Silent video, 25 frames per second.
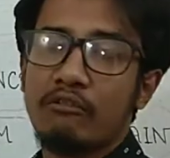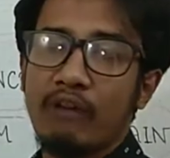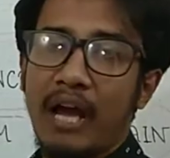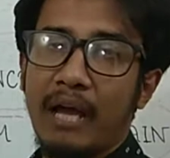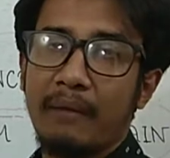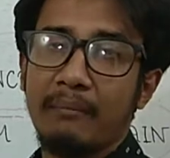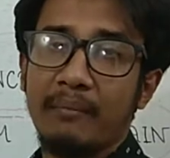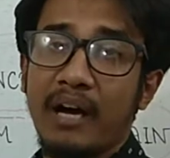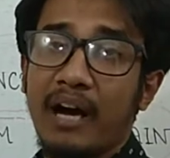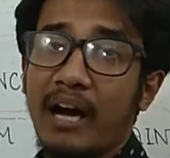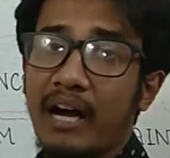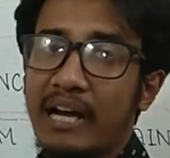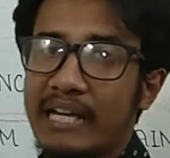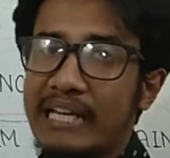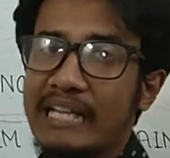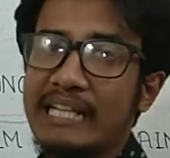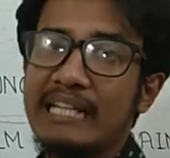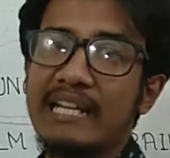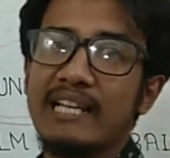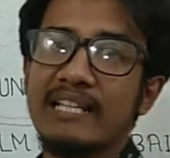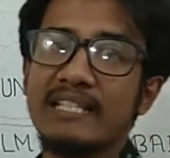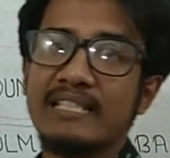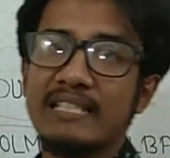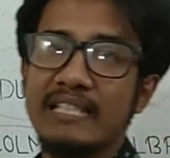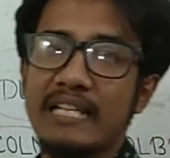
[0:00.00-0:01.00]
crime, a
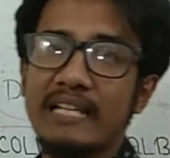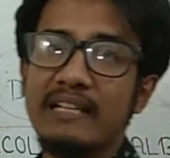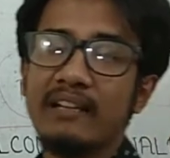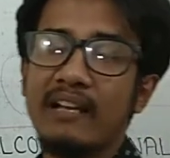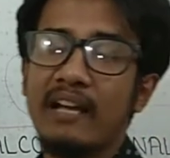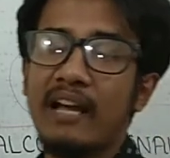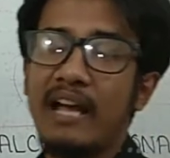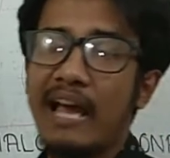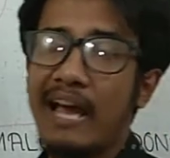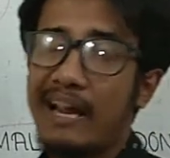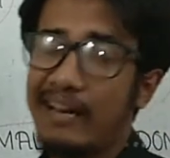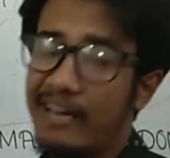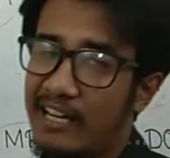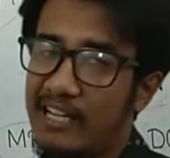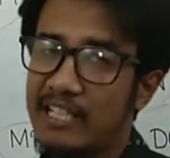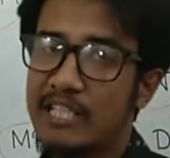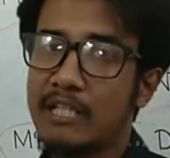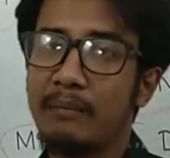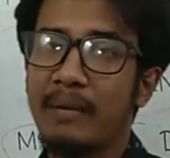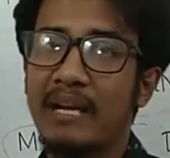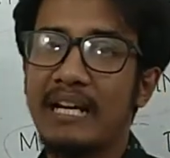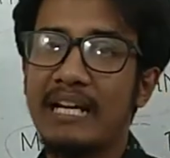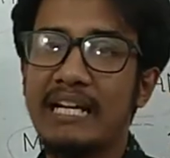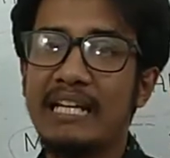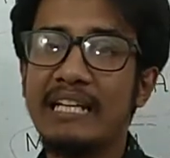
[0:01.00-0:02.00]
heinous sin, and
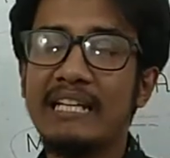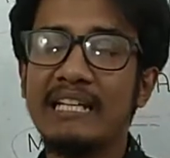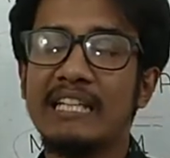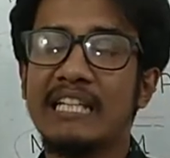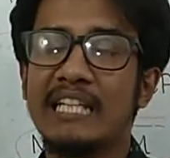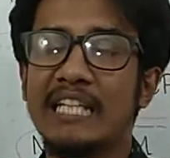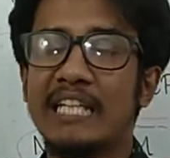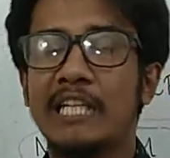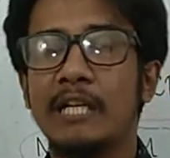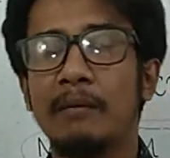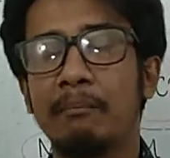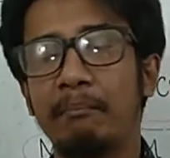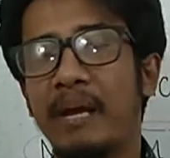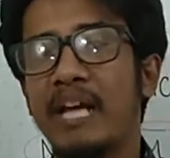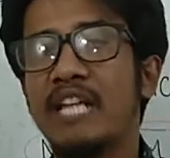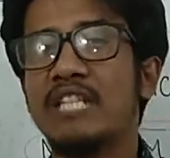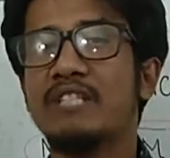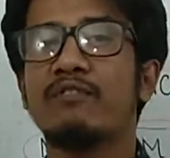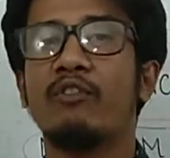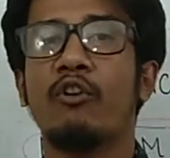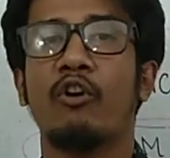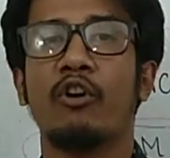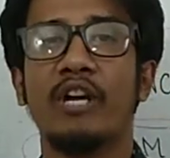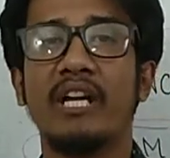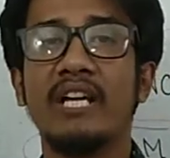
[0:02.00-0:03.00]
ultimately he
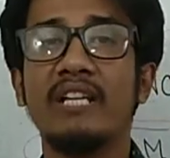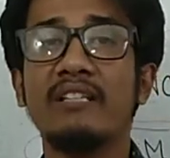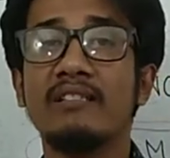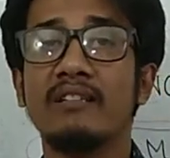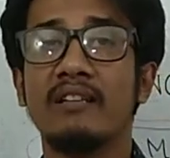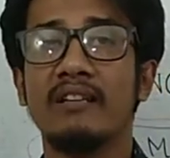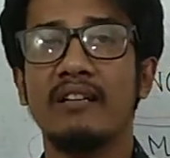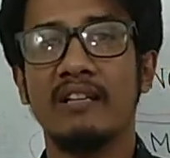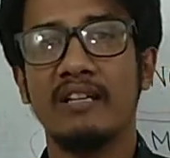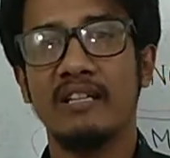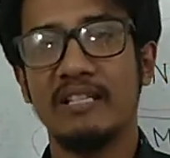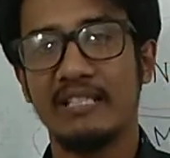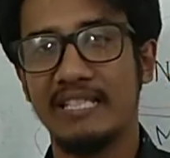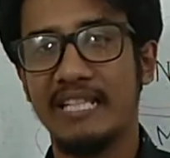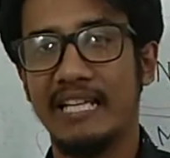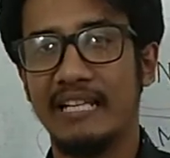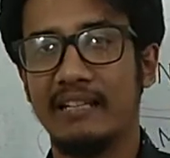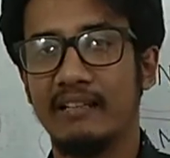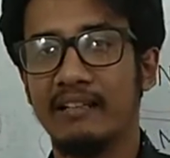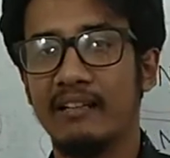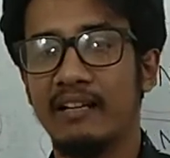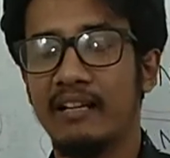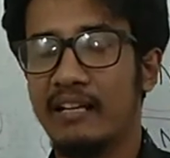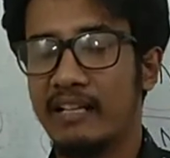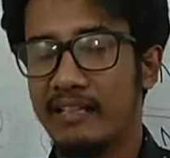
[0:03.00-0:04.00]
pays for his
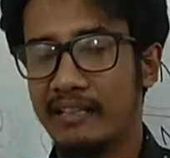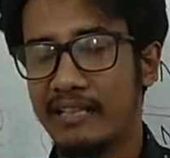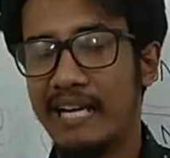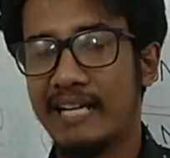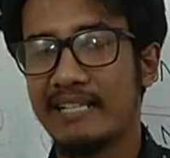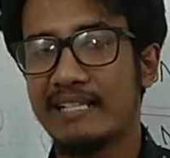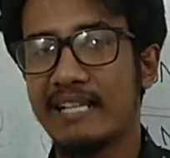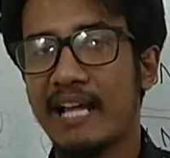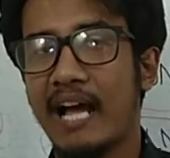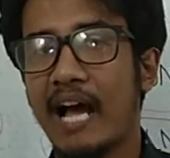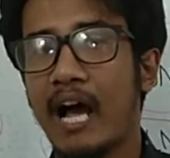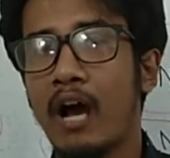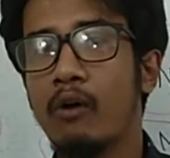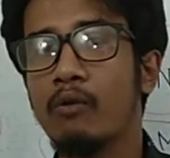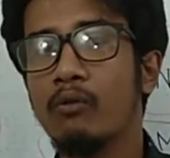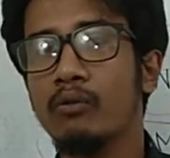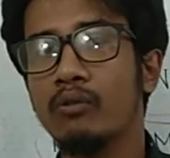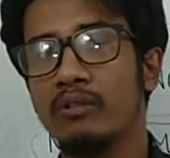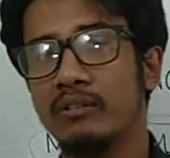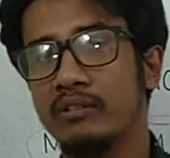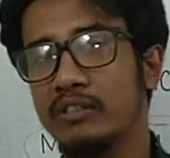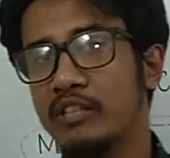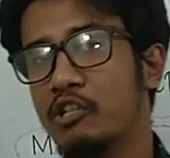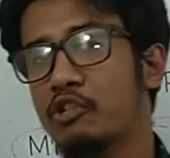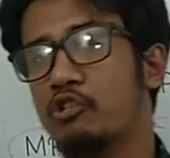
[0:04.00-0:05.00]
sin. That's
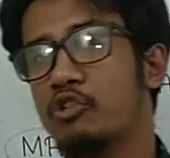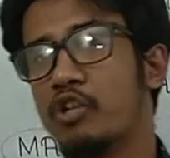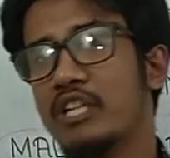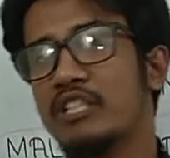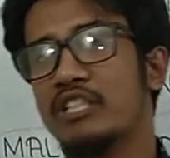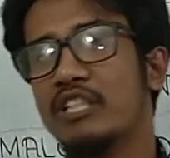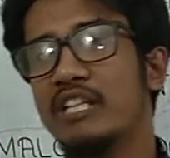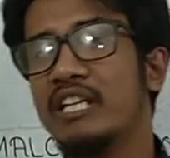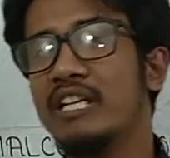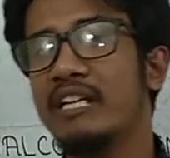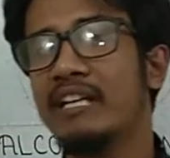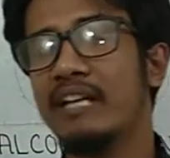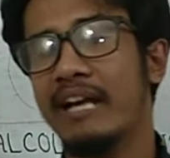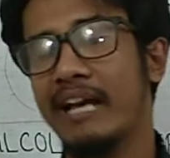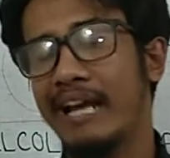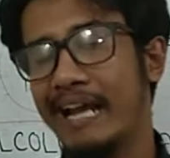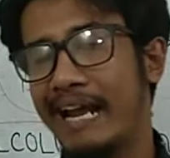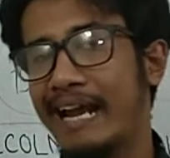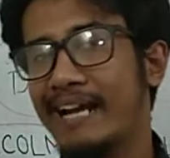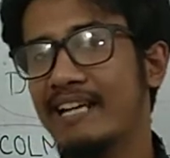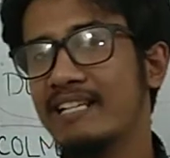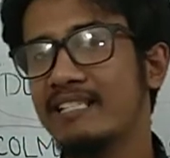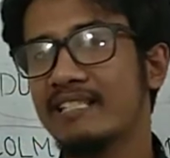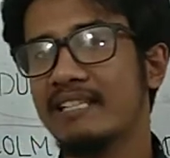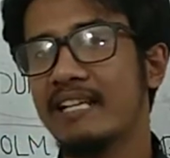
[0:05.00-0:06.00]
how the tragedy
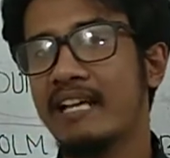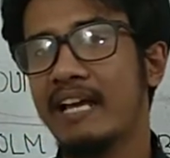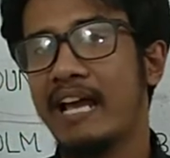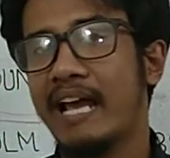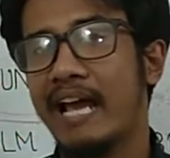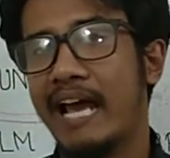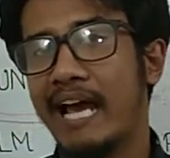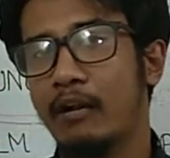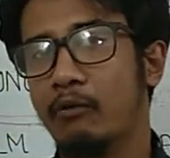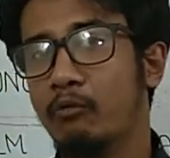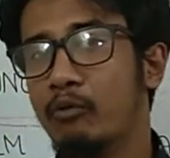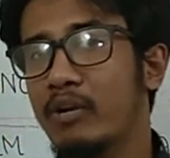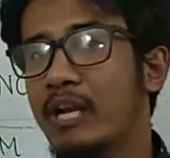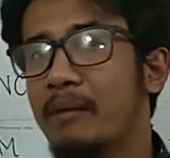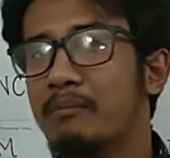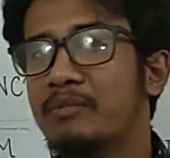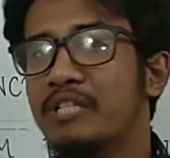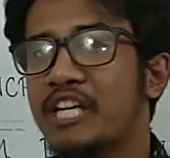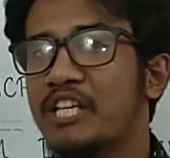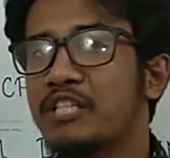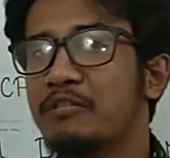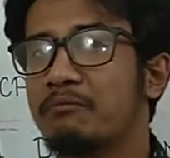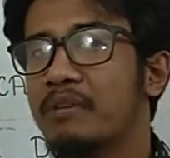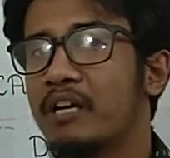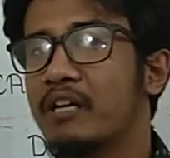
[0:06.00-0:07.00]
ends, and William
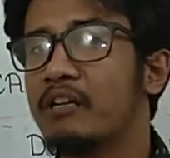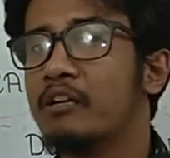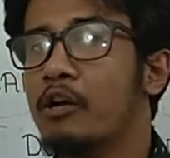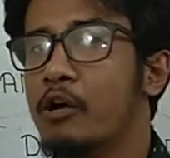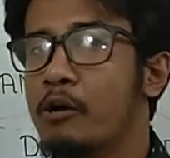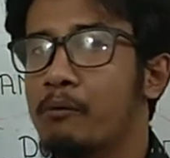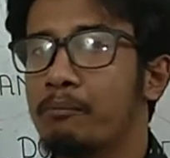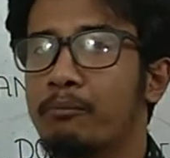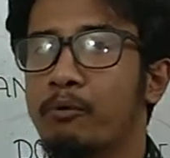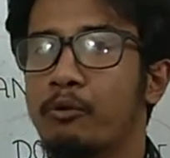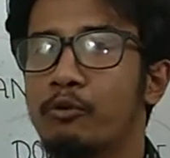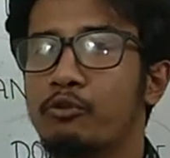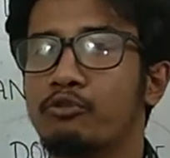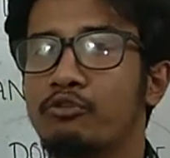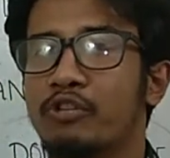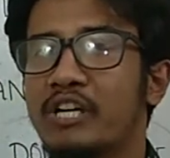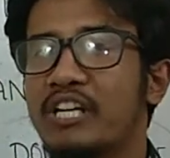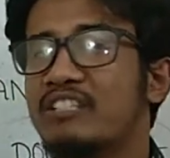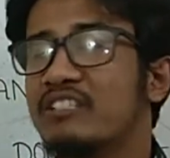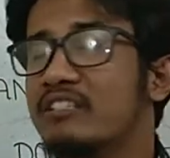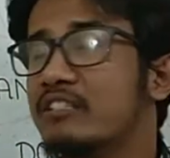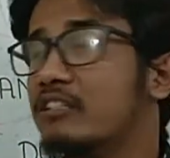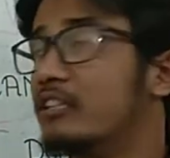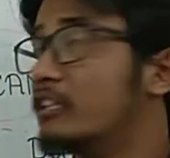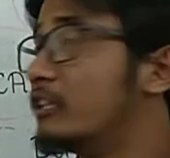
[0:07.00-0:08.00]
Shakespeare
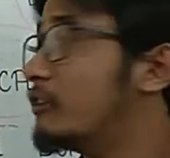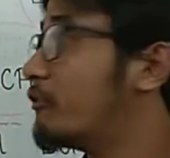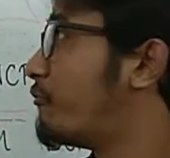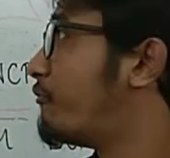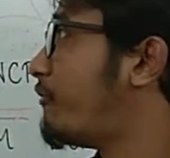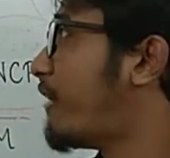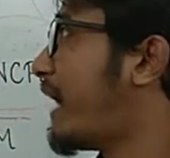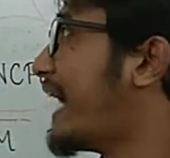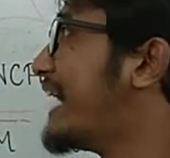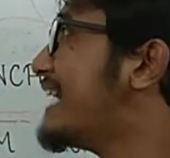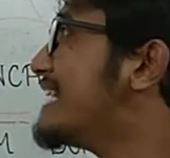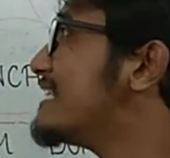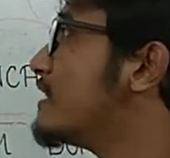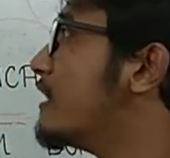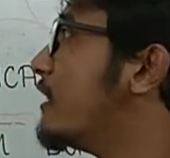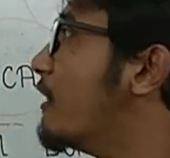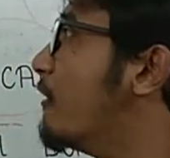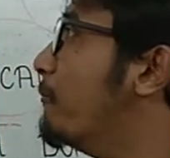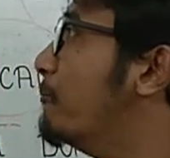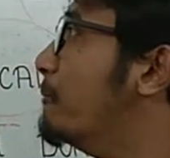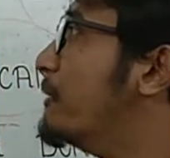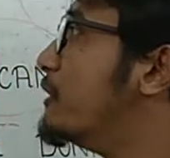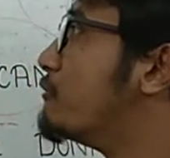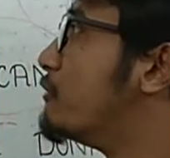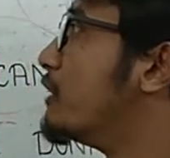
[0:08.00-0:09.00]
portrays the fight
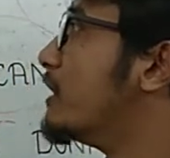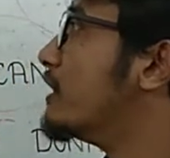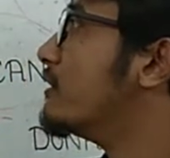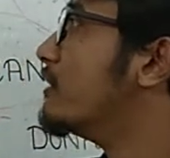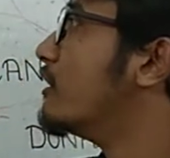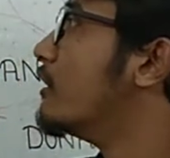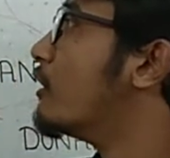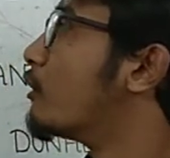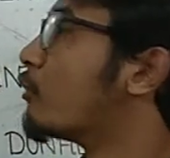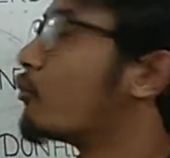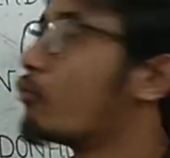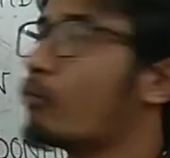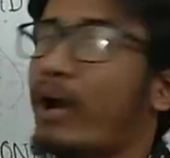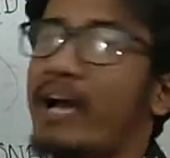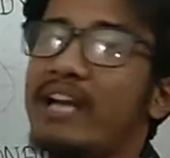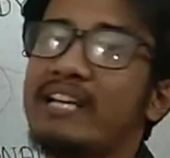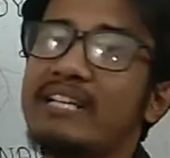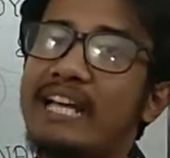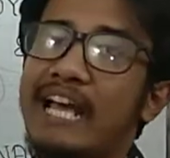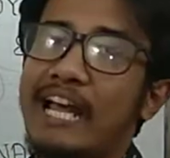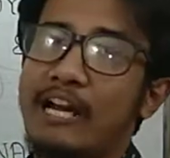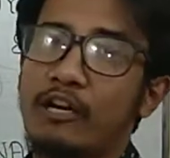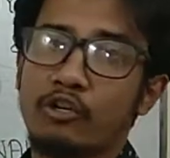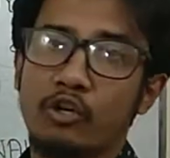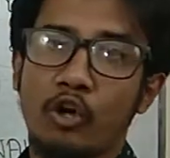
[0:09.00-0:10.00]
between right
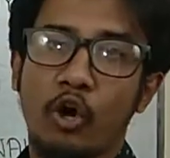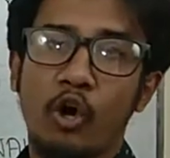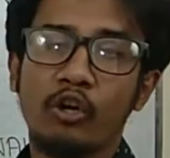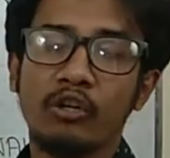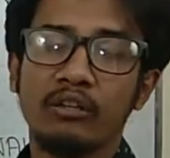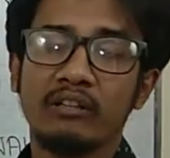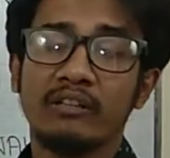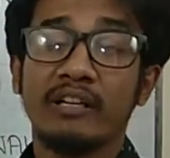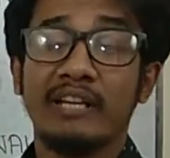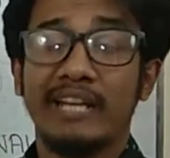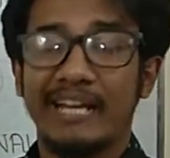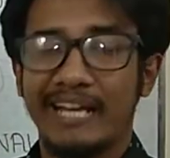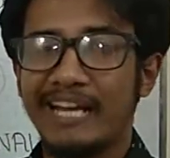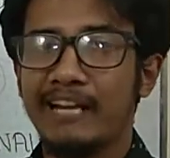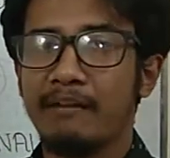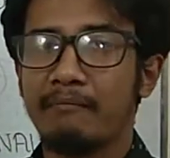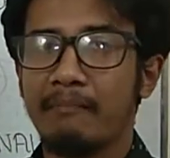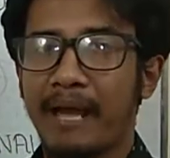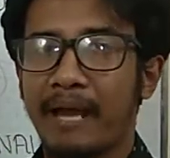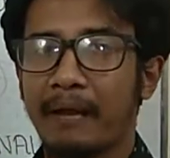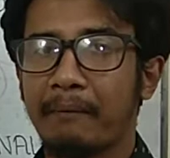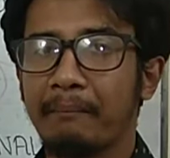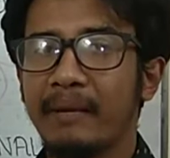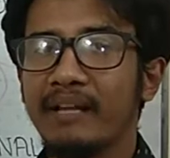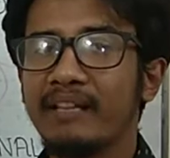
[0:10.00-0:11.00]
and wrong in
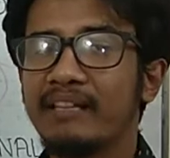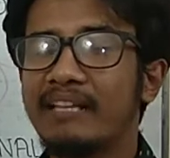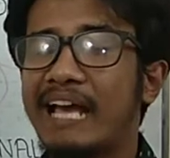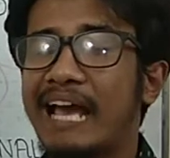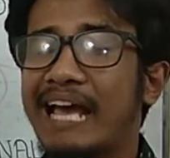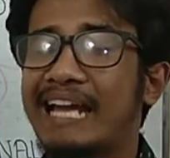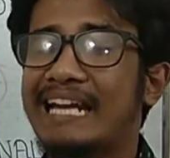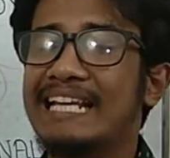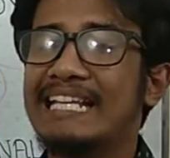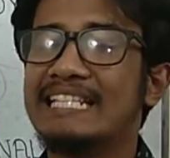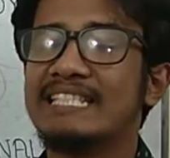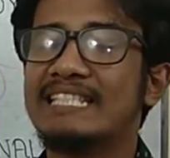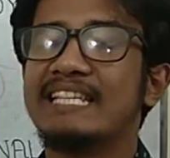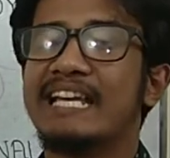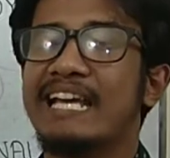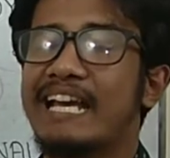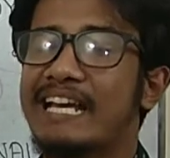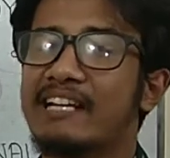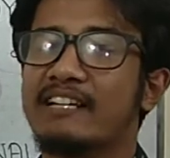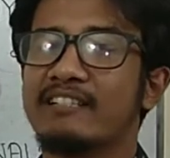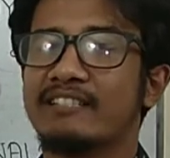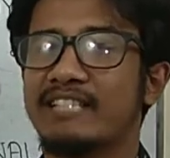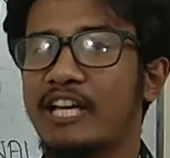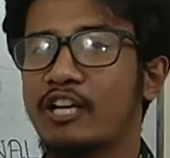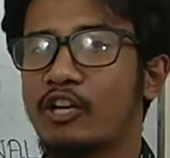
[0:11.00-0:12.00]
Macbeth and his
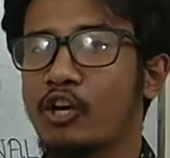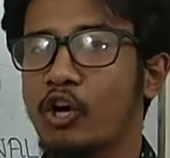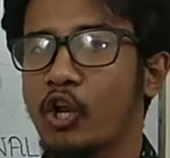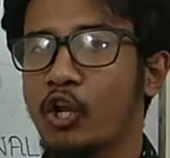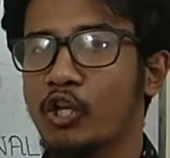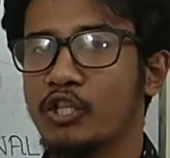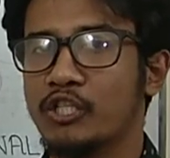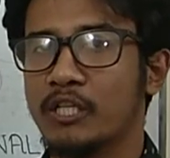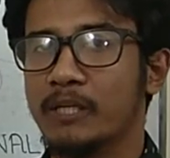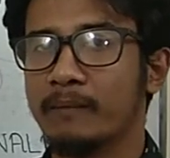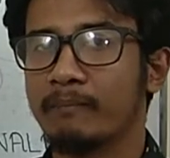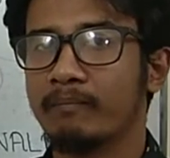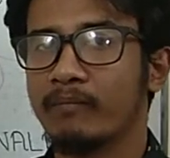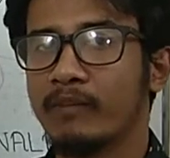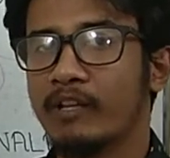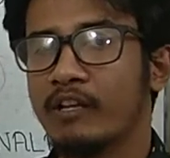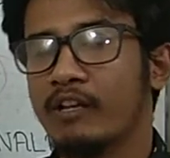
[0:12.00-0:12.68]
inner psychology.